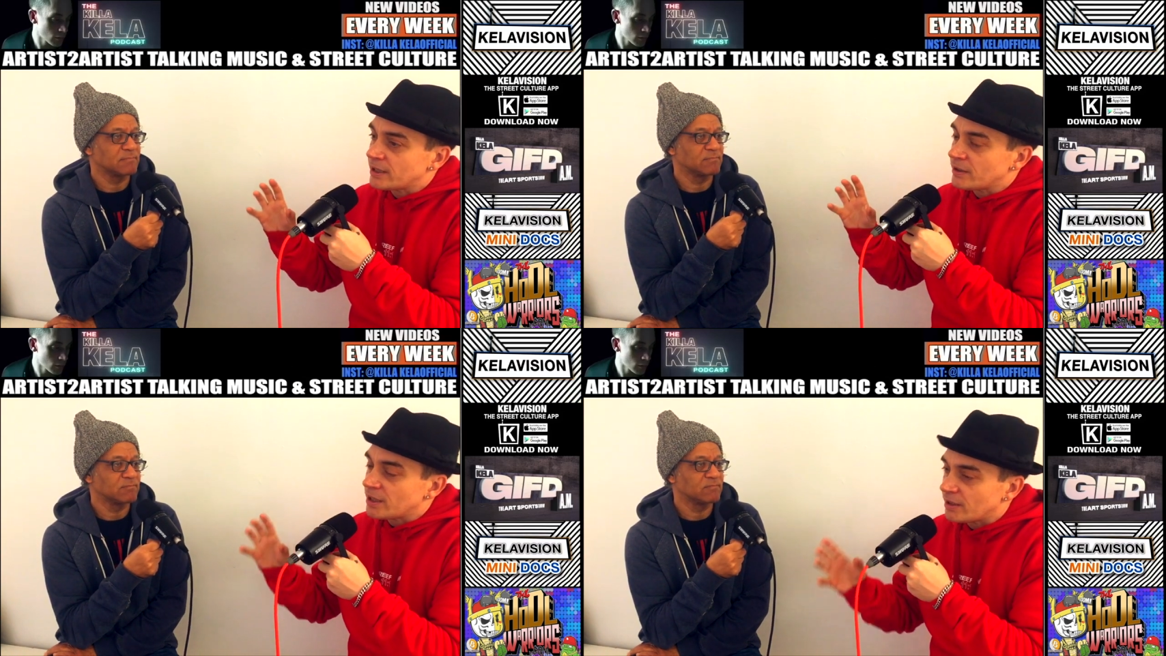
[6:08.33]

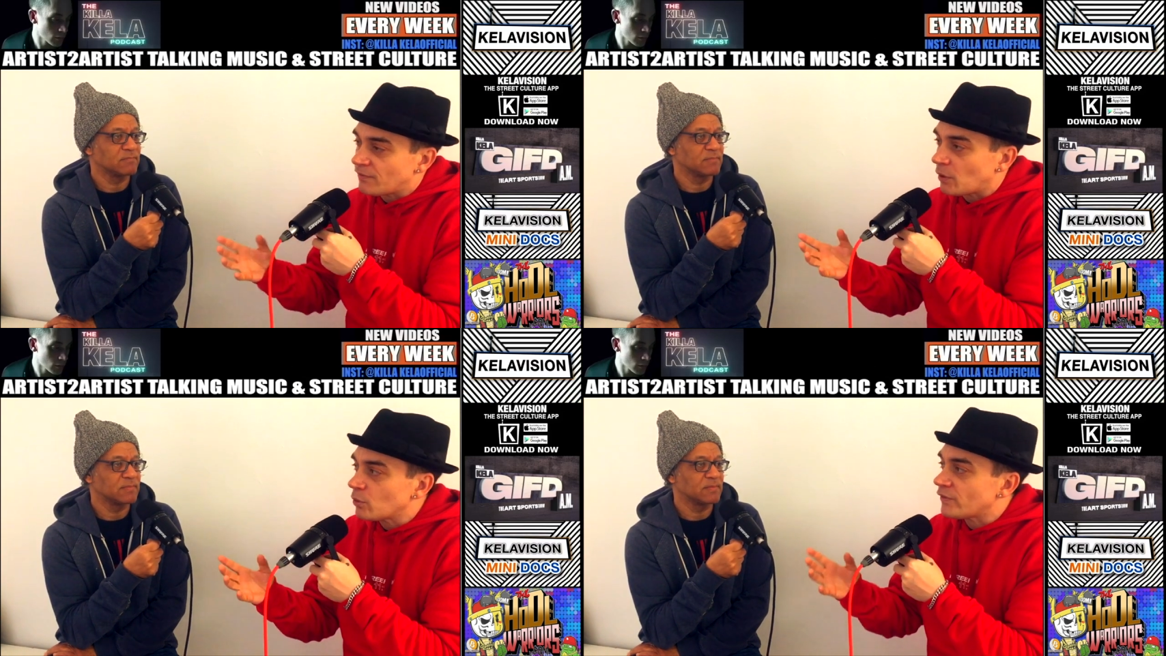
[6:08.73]
Speaker 1: it
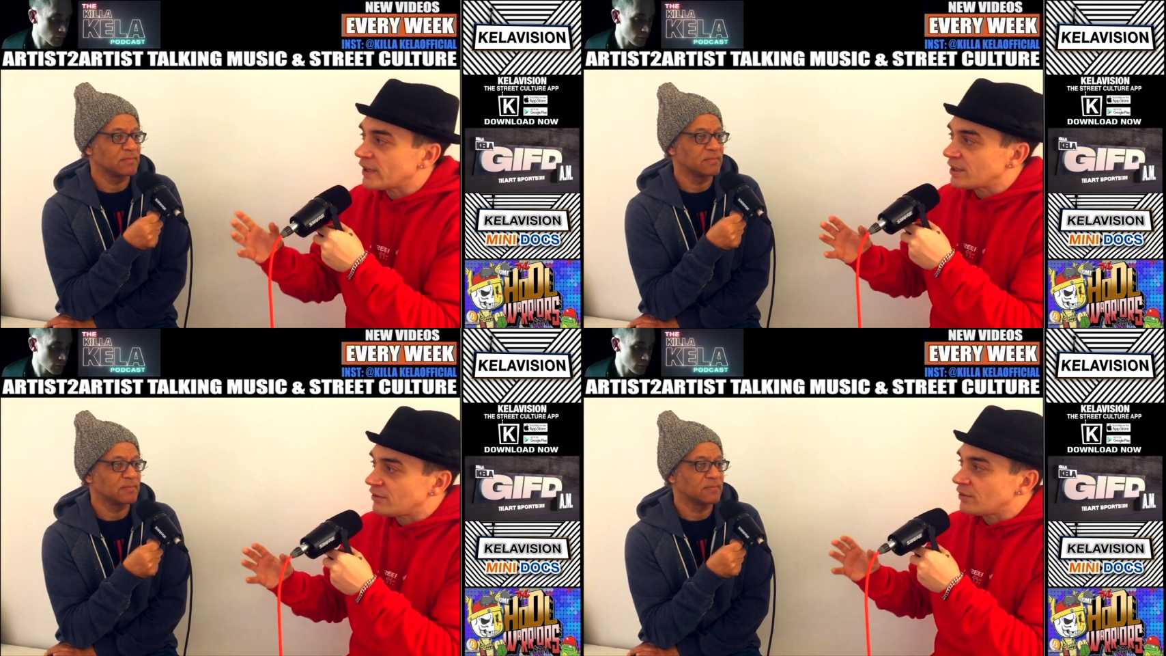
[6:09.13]

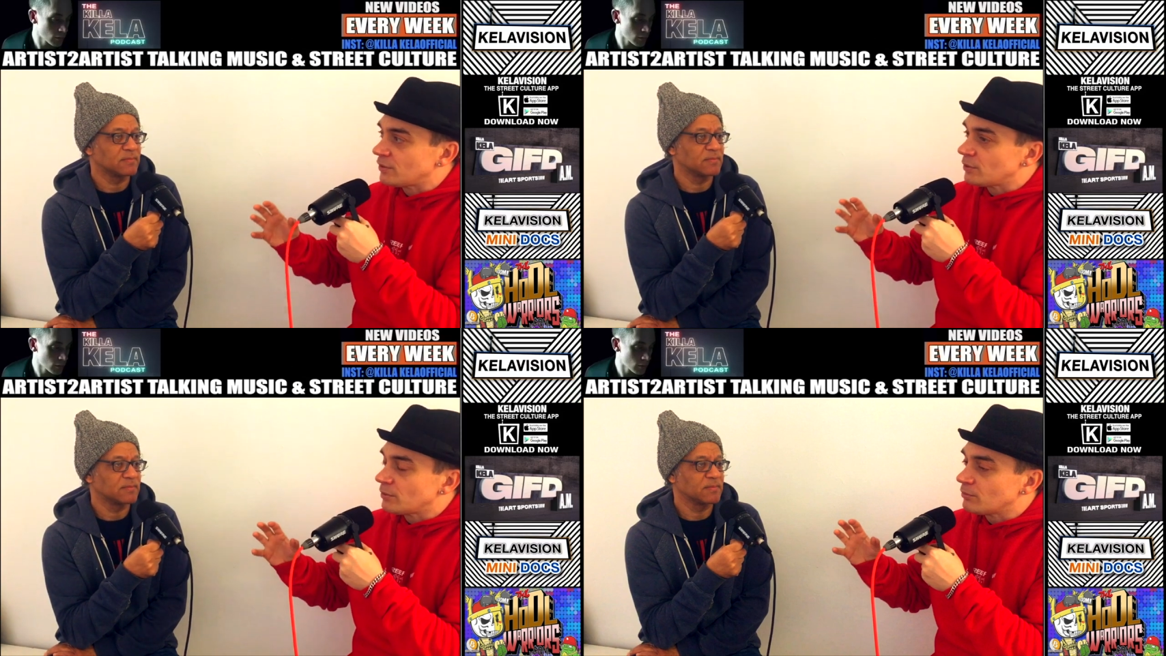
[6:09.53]
evolving
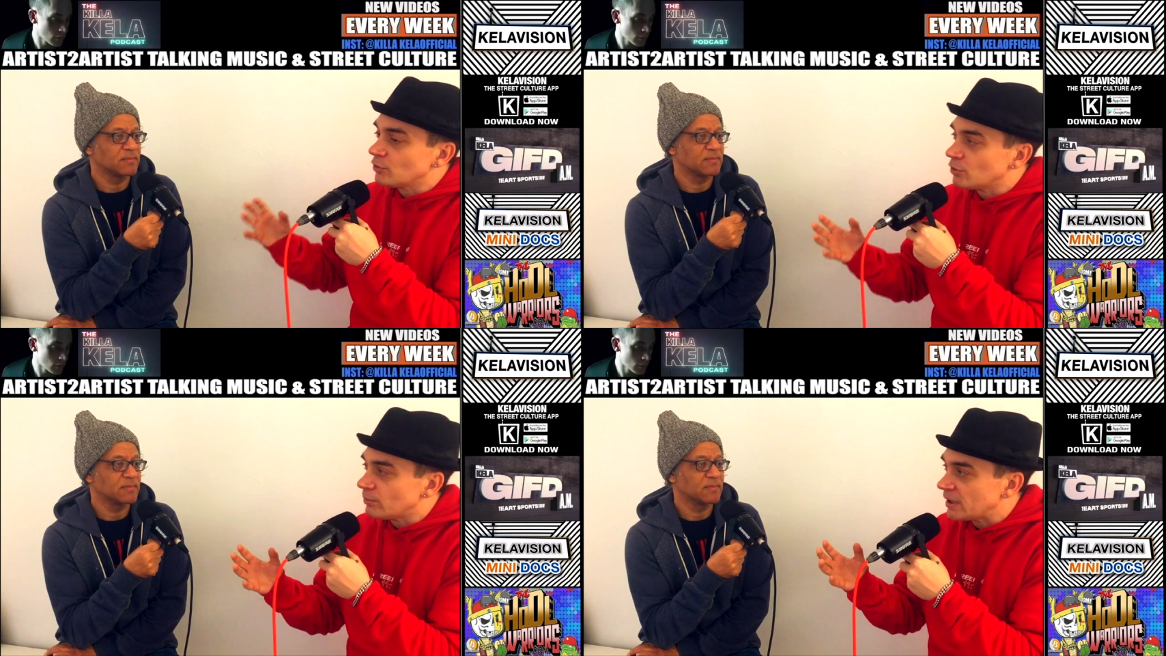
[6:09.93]
into
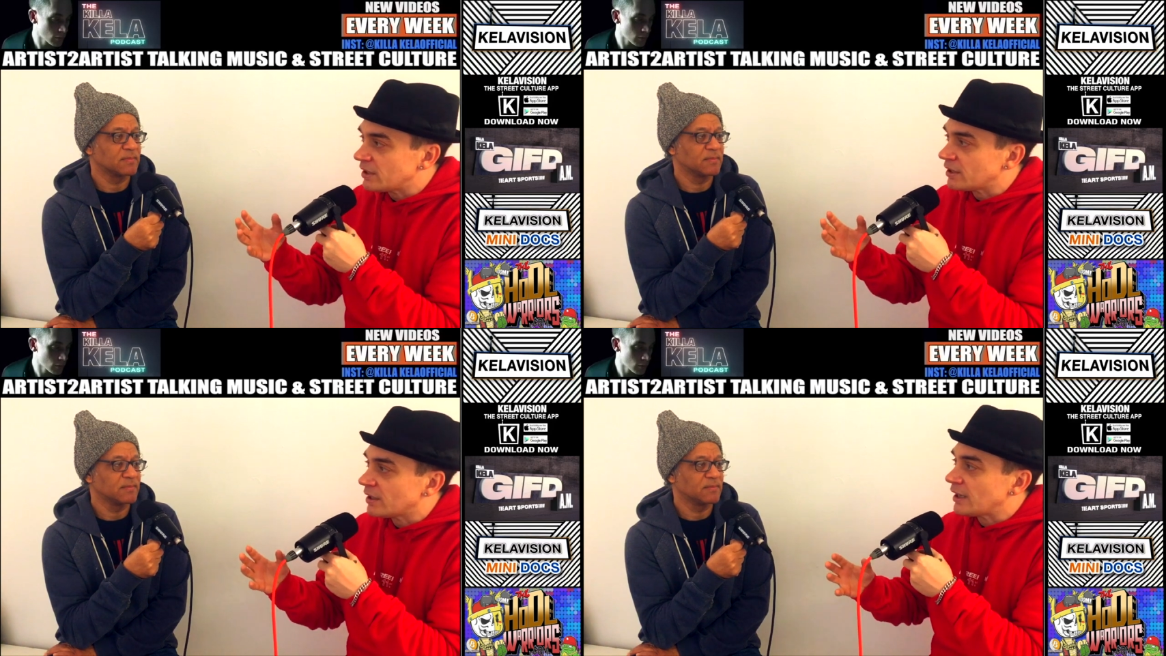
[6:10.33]
new
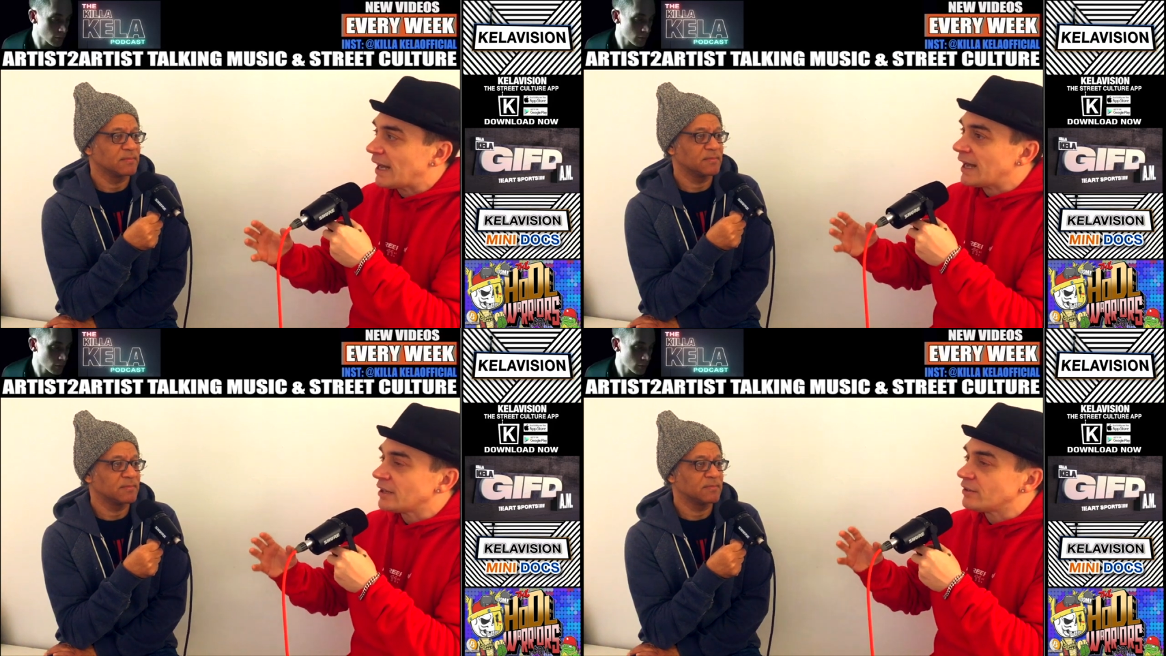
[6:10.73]
media
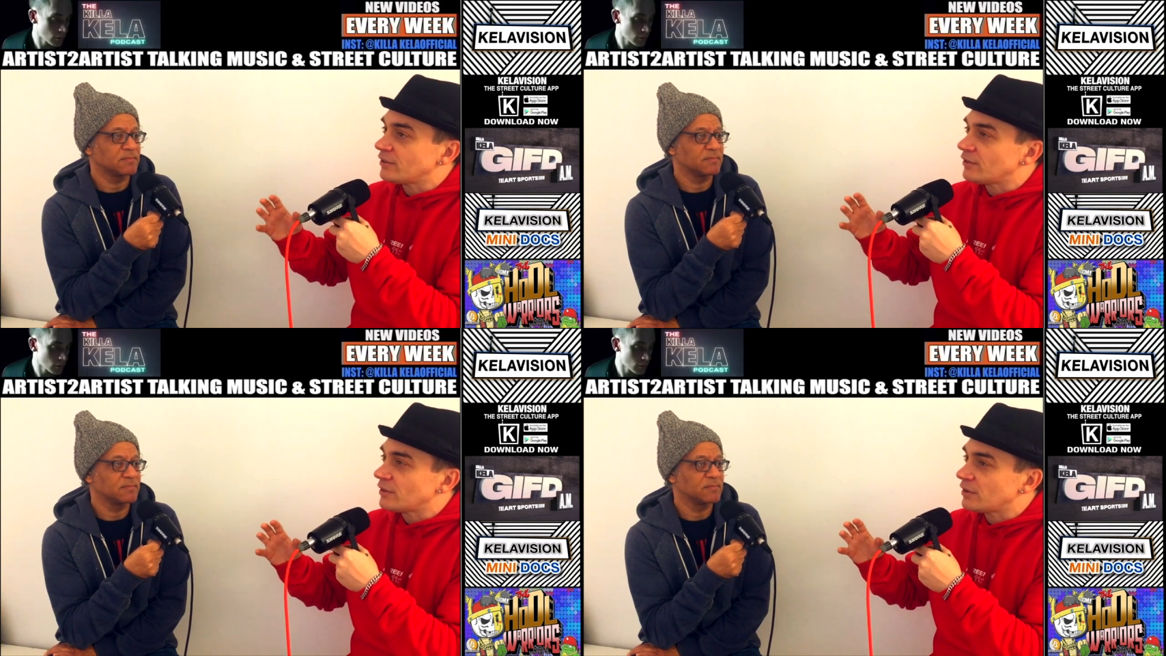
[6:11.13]
and